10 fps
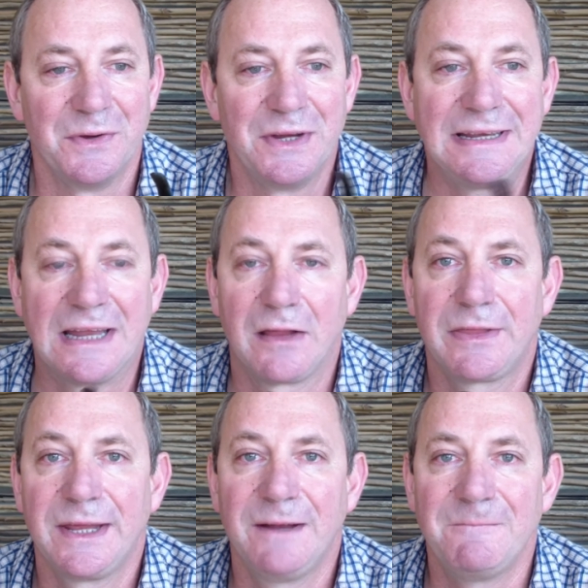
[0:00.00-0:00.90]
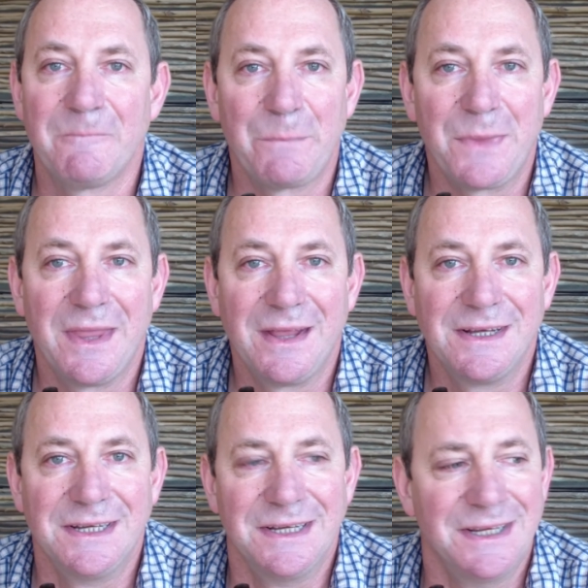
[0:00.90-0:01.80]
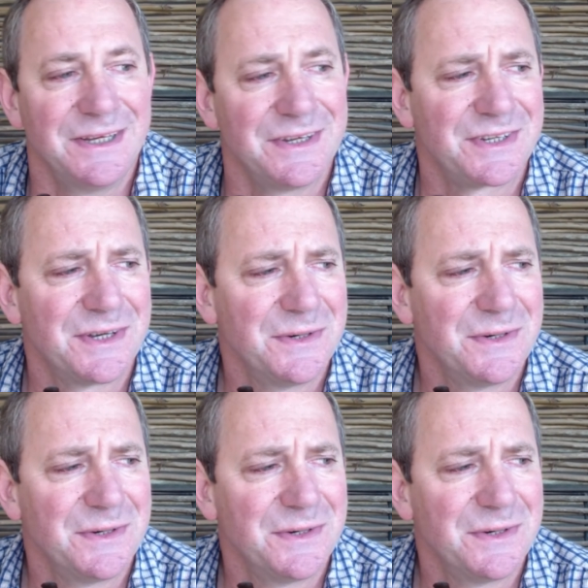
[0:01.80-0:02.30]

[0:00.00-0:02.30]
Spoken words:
eat healthier. So